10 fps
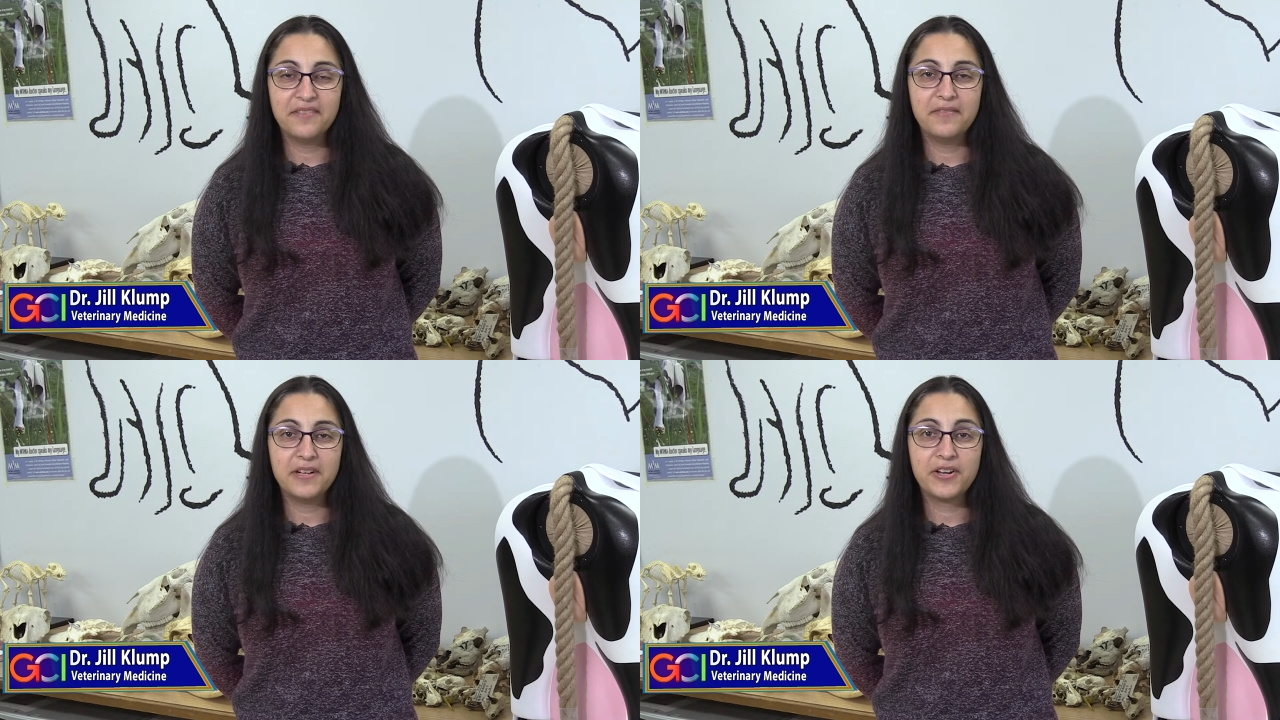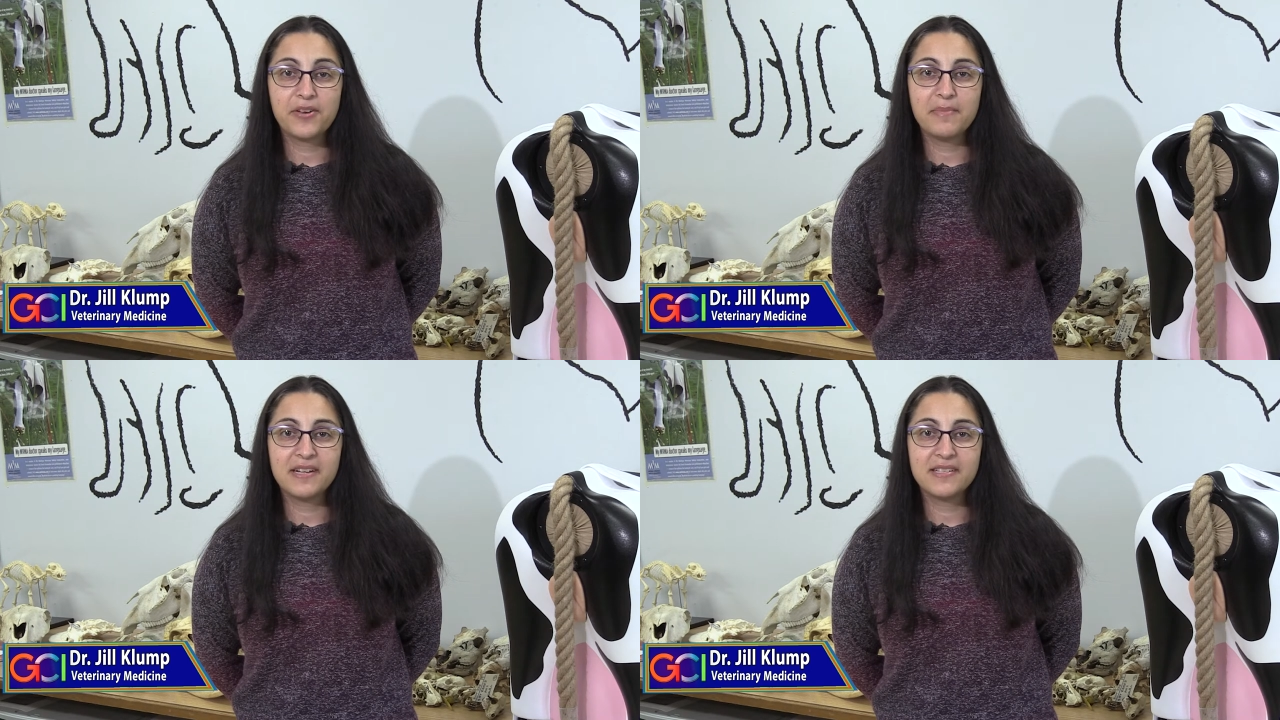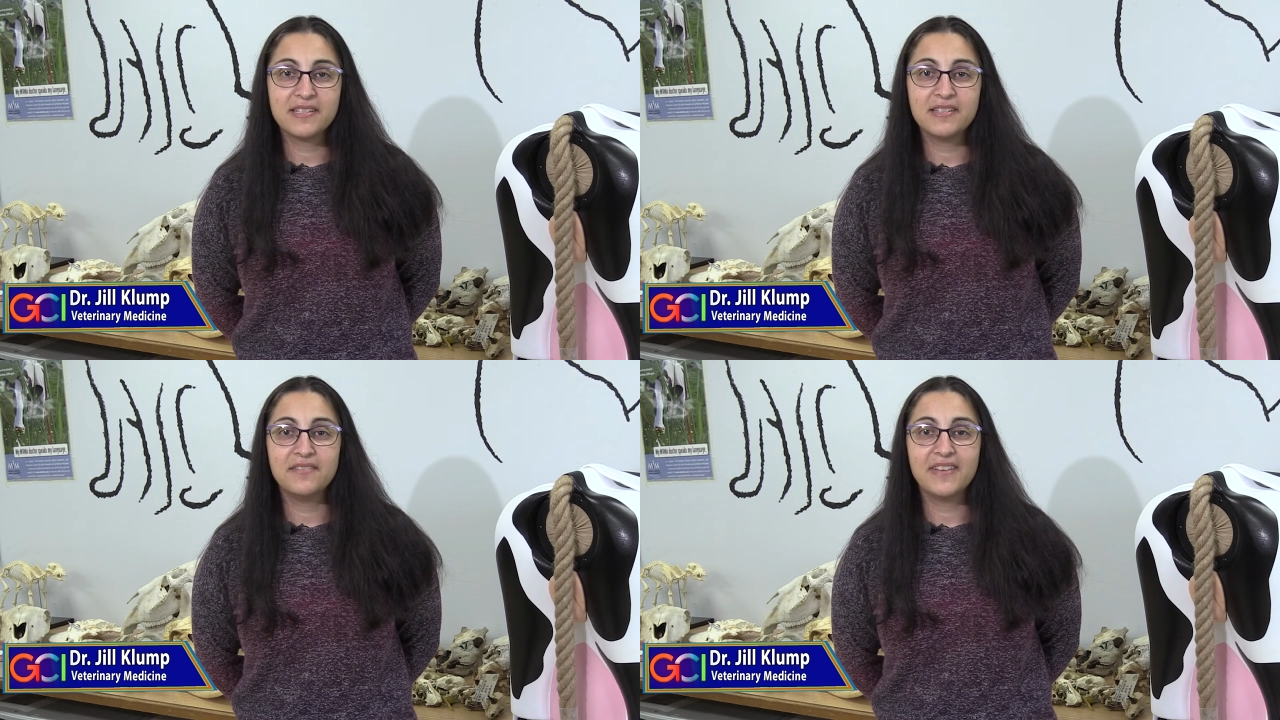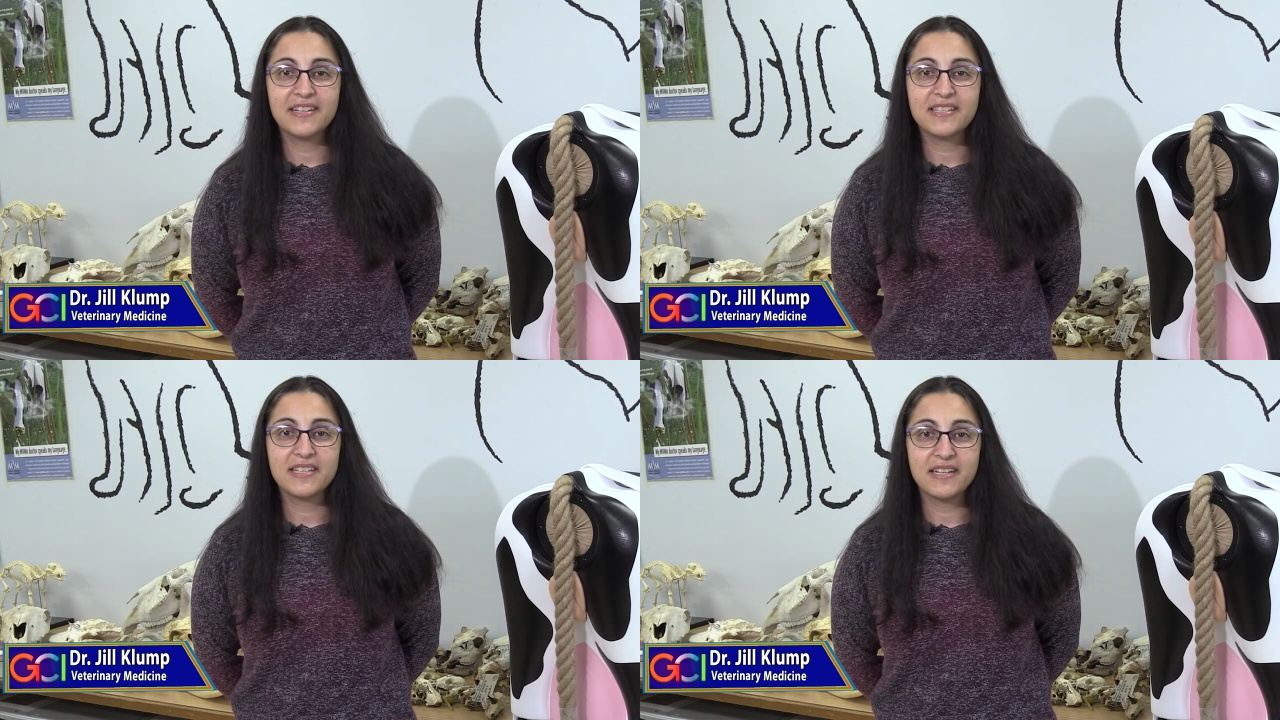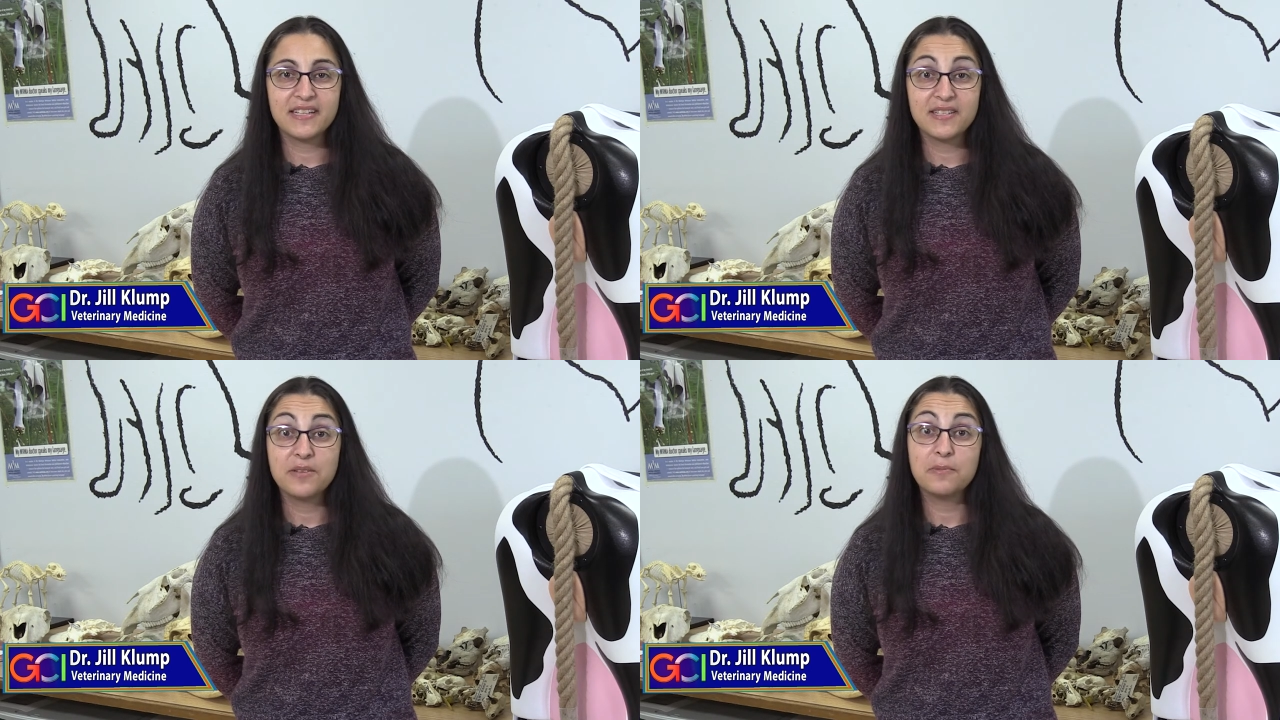and veterinary medicine advanced studies.